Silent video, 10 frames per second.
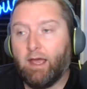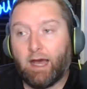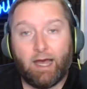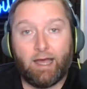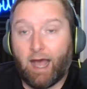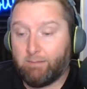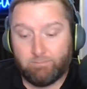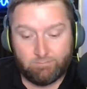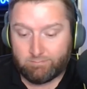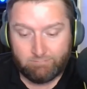Uh,
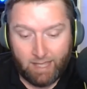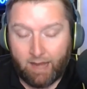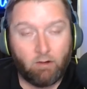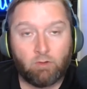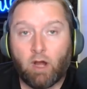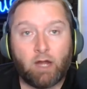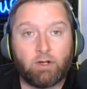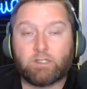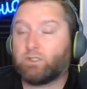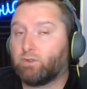I'm Aaron
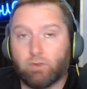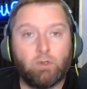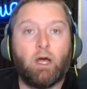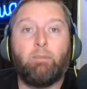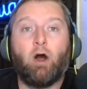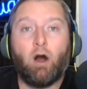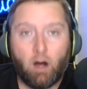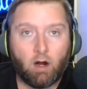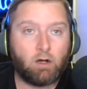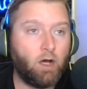Roderick screwed up
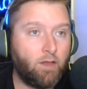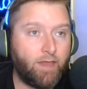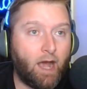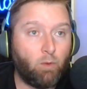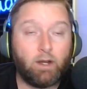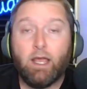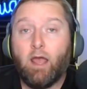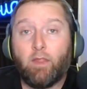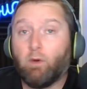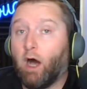hard on that one.
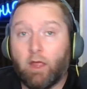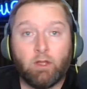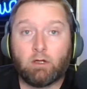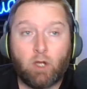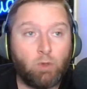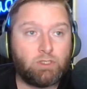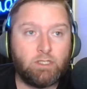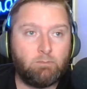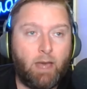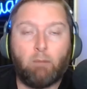There were other
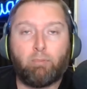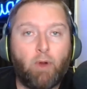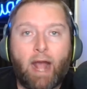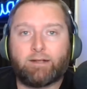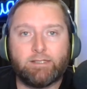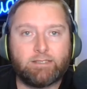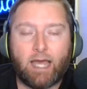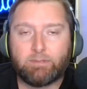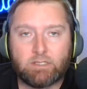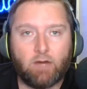coaching malpractice
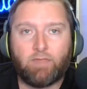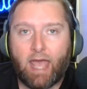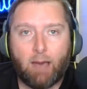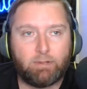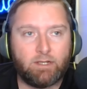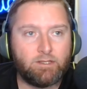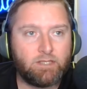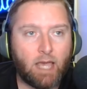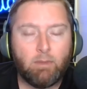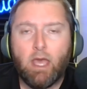type stuff that happened in this
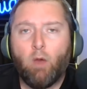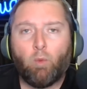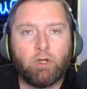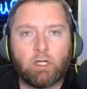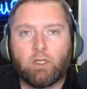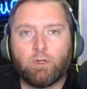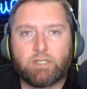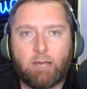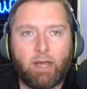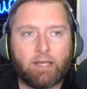game. When you're in a close
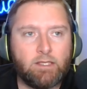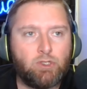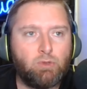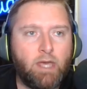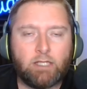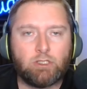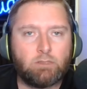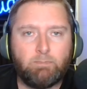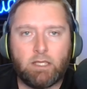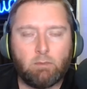game like this, you can't
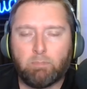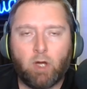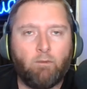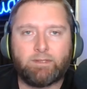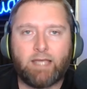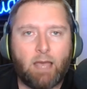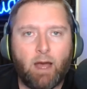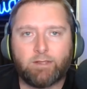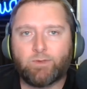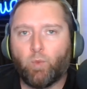just be calling
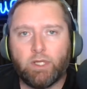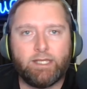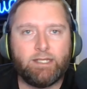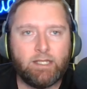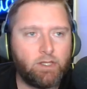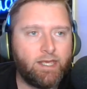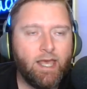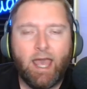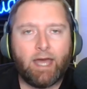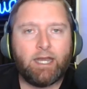timeouts willy nilly
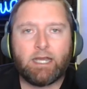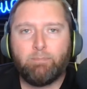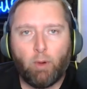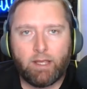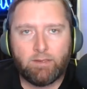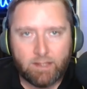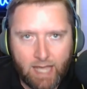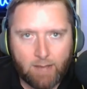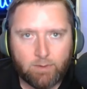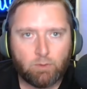at any point in the
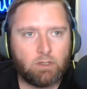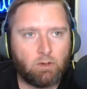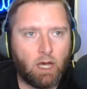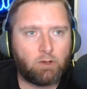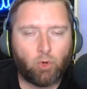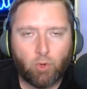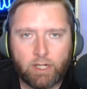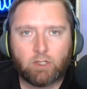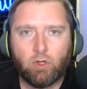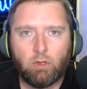game. There was a, a
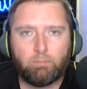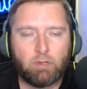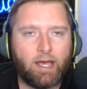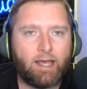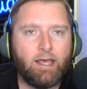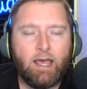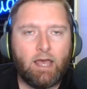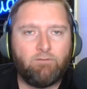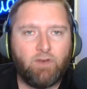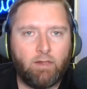critical play.
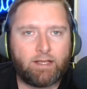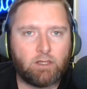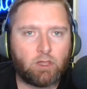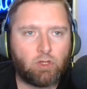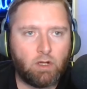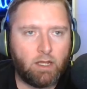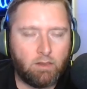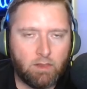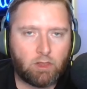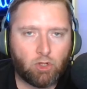It felt like in the thir-
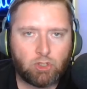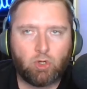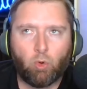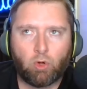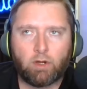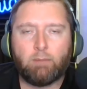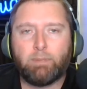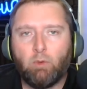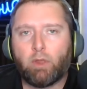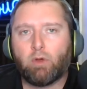in the third quarter that
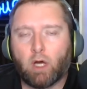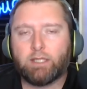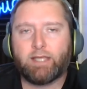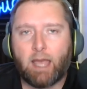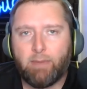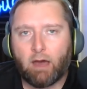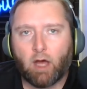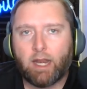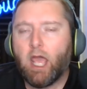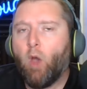BYU called a timeout
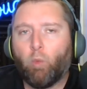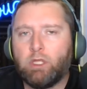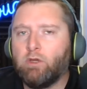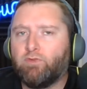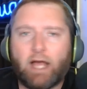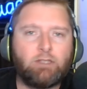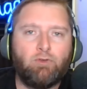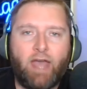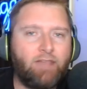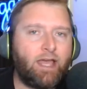on. Wouldn't you have liked to
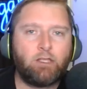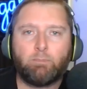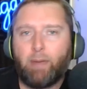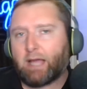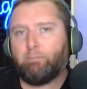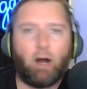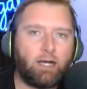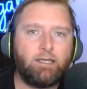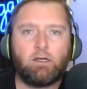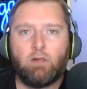have had that in your back
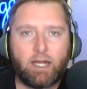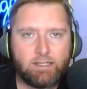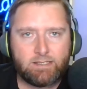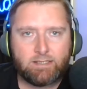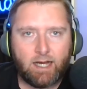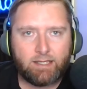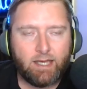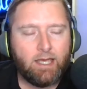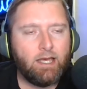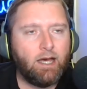pocket, Kalani
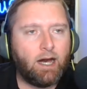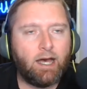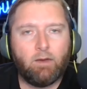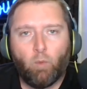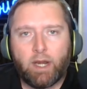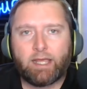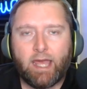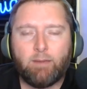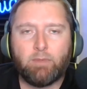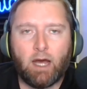Sitake, uh, when it
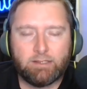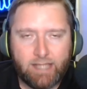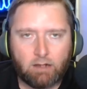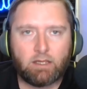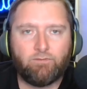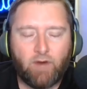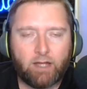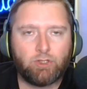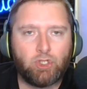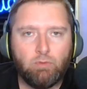came uh, down to the
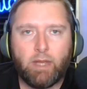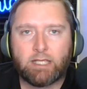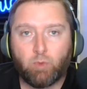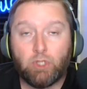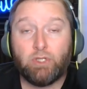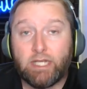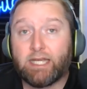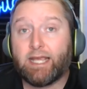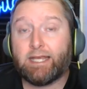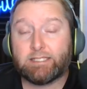final two minutes when you
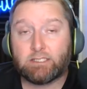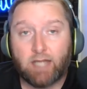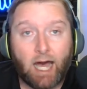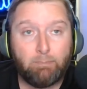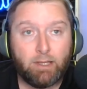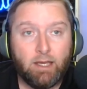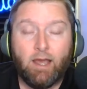needed to get a stop?